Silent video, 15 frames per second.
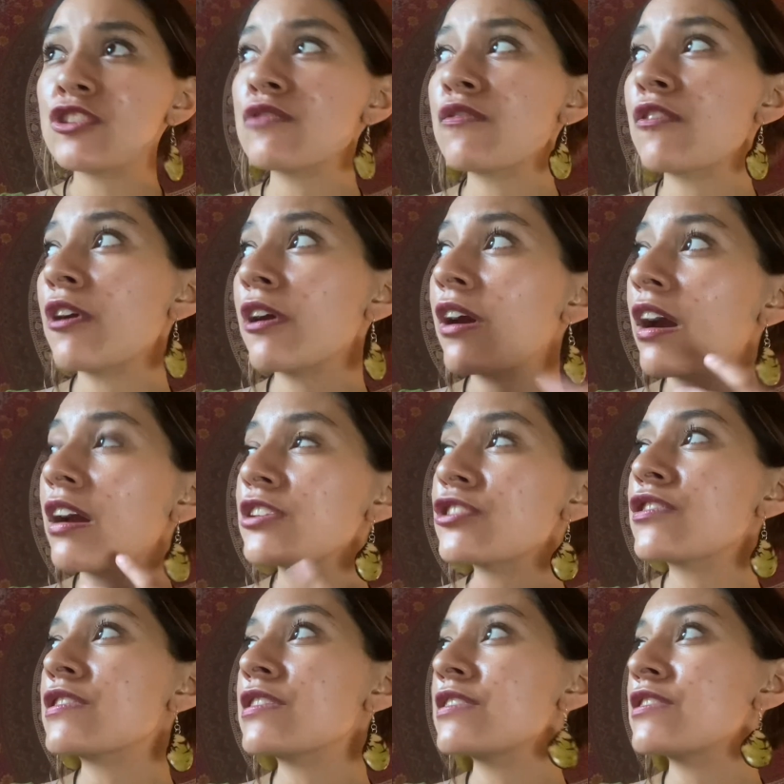our
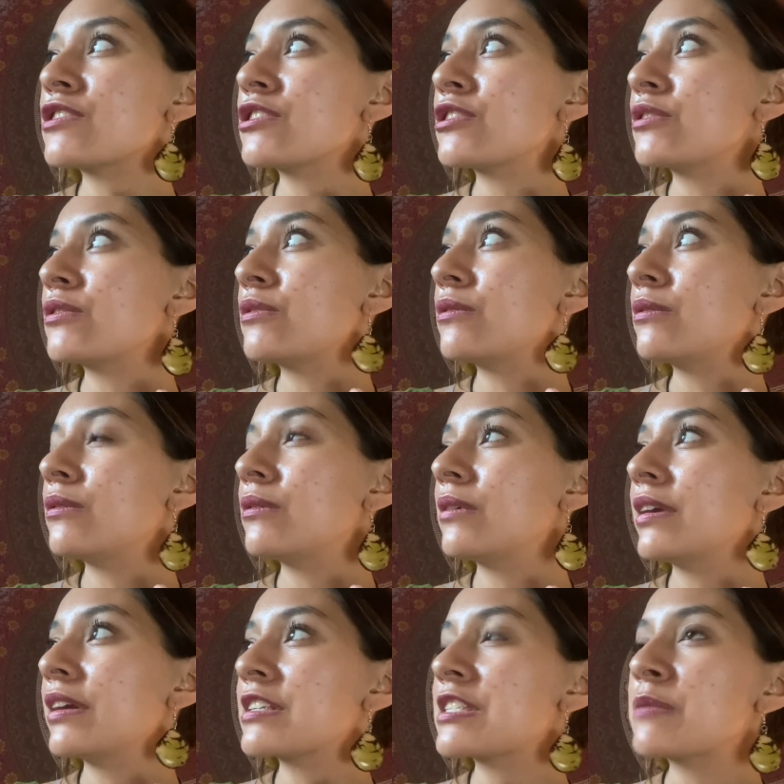consciousness to
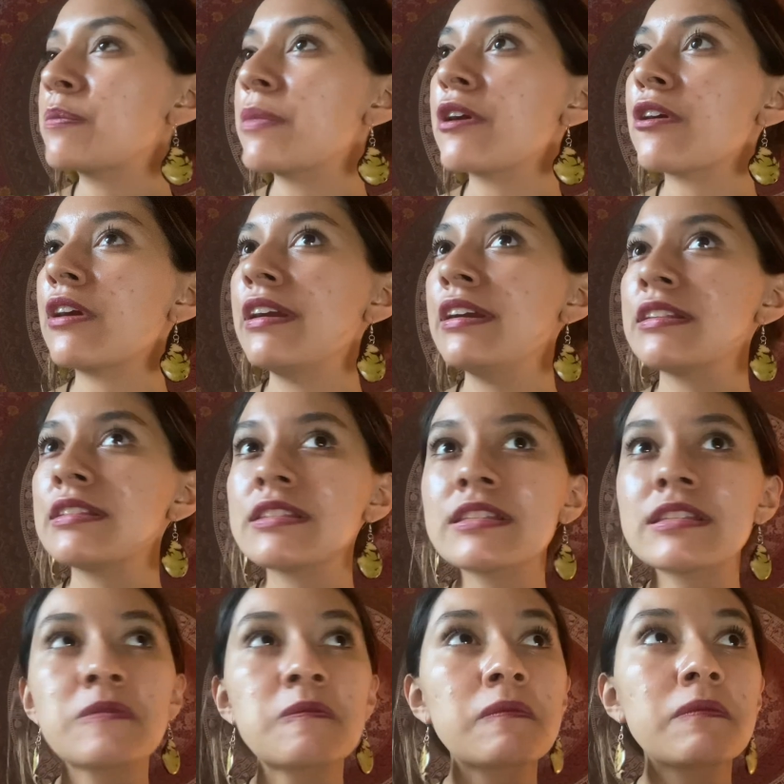
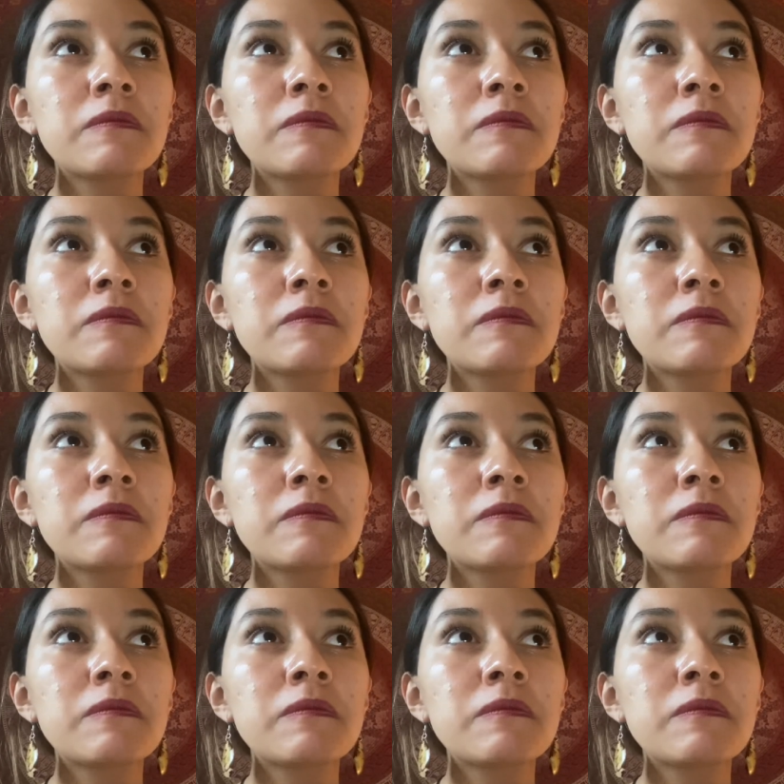experience